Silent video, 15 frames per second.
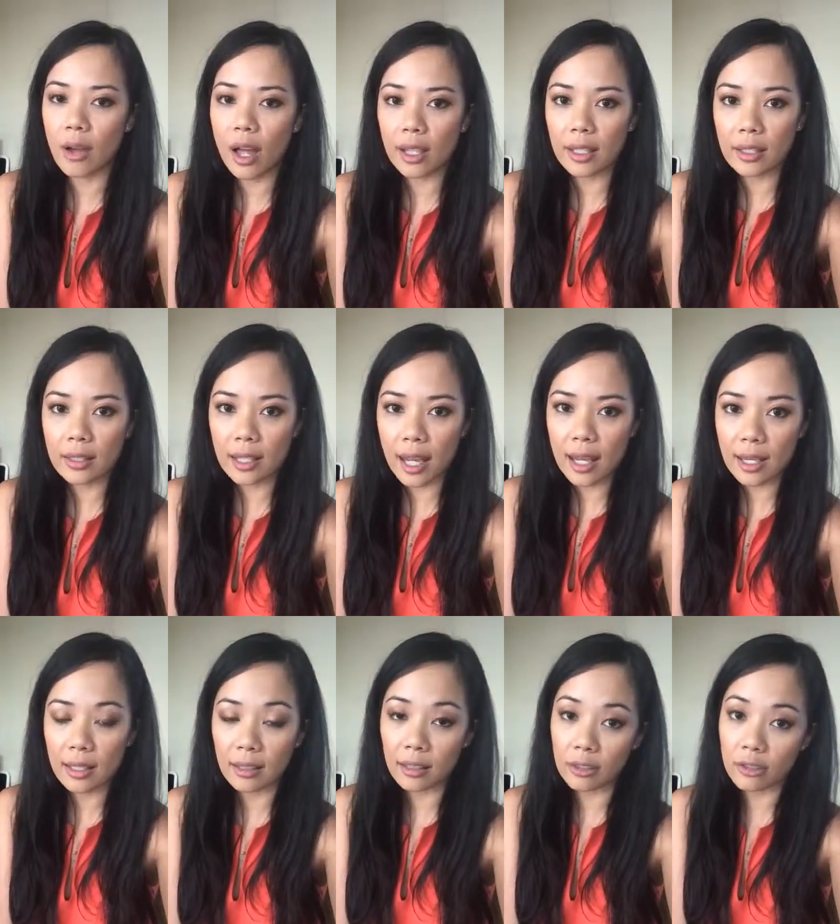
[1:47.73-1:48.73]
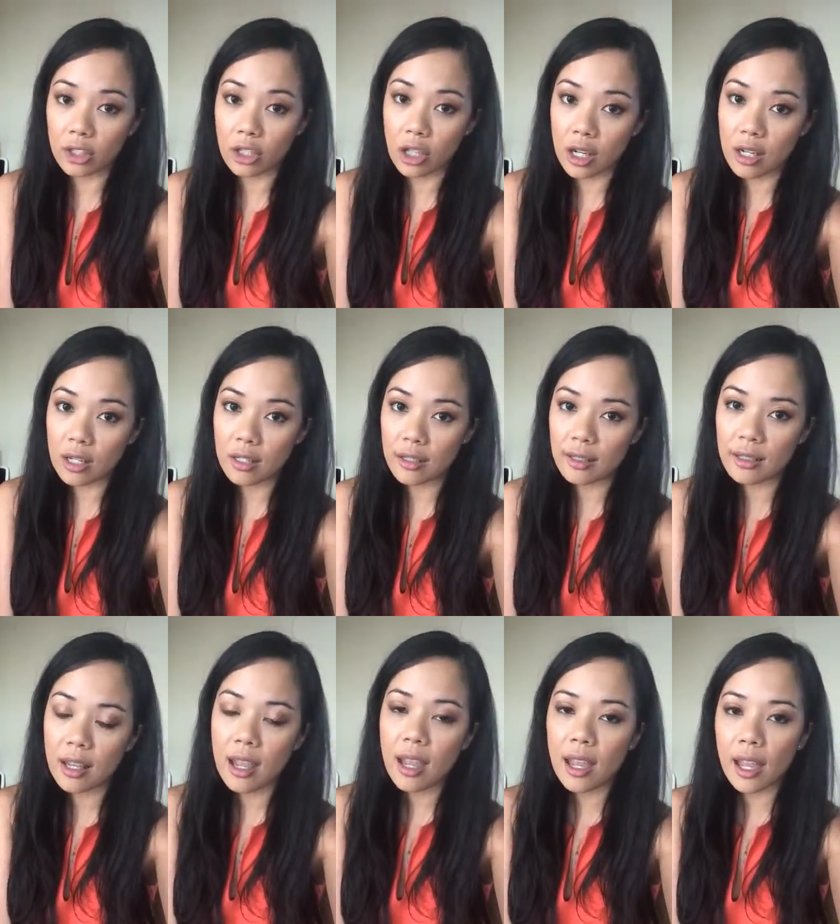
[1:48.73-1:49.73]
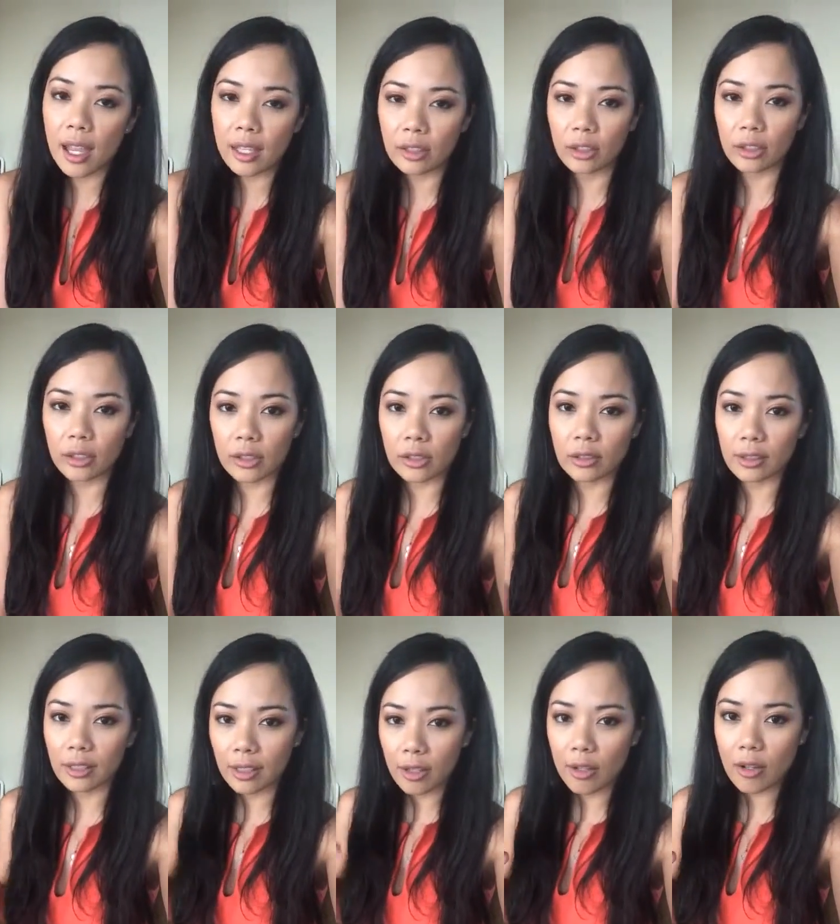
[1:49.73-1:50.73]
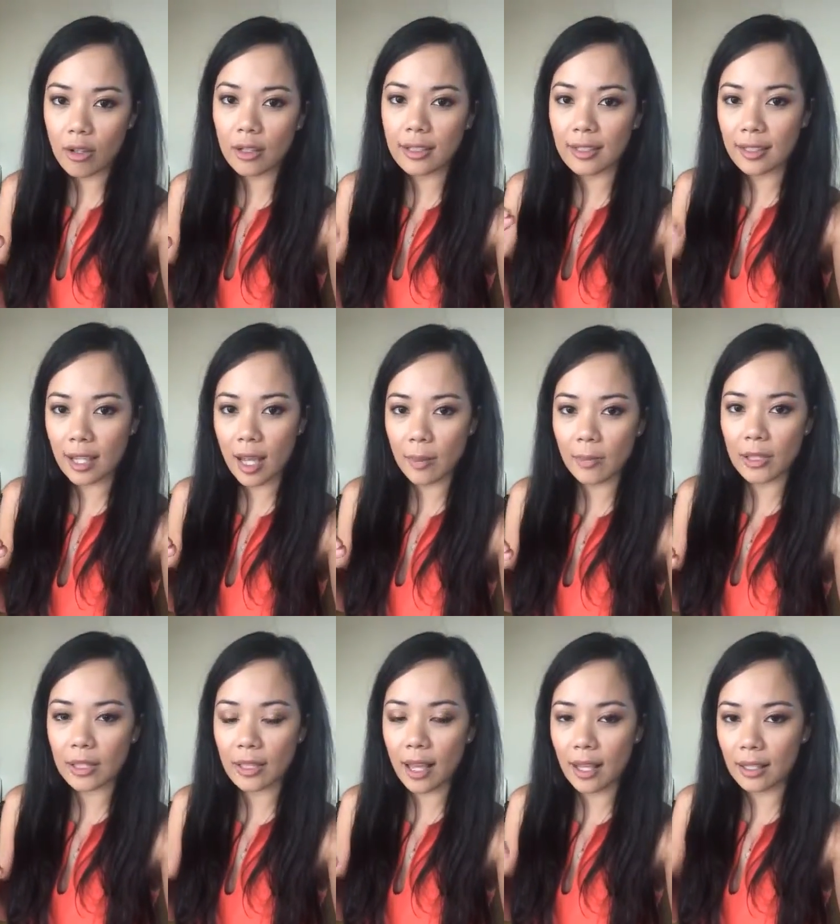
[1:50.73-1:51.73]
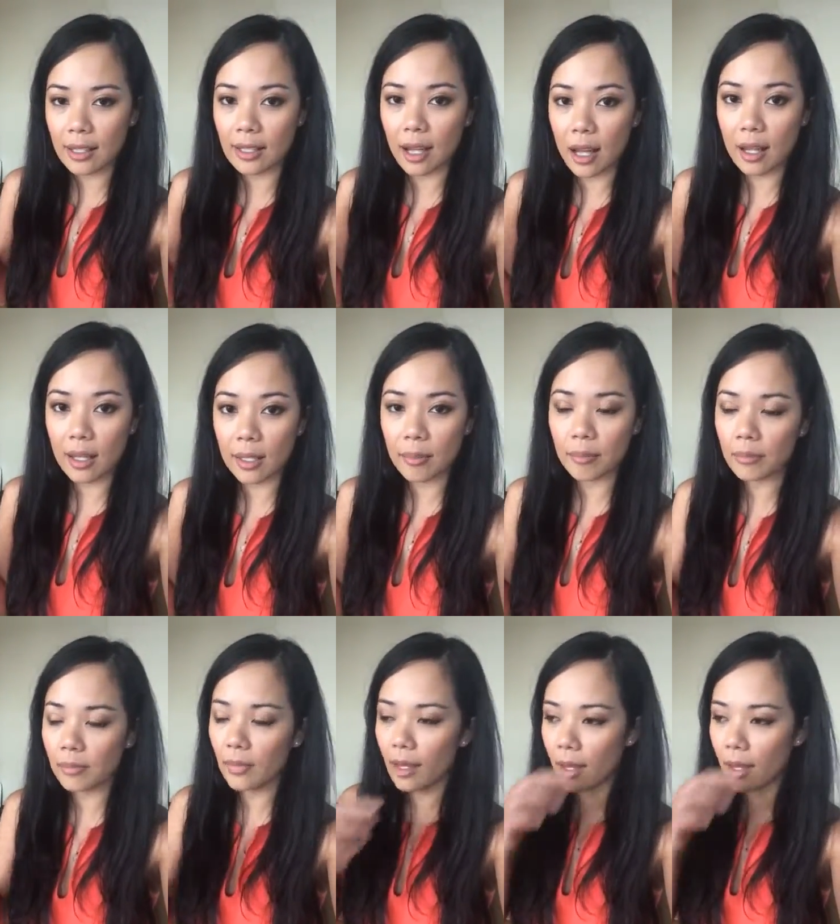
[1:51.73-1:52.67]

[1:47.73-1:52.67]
I could take in little chunks and learn little steps at a time.